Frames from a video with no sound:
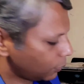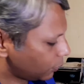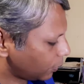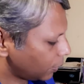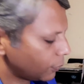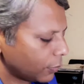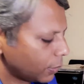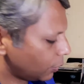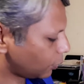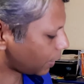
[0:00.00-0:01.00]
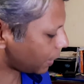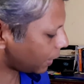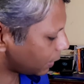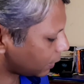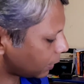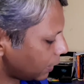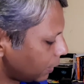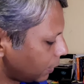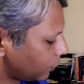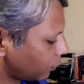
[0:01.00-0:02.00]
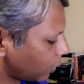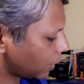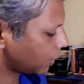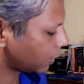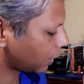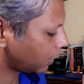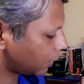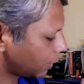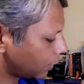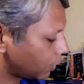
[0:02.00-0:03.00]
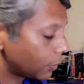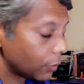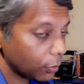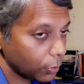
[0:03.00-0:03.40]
24 into 8 is 192,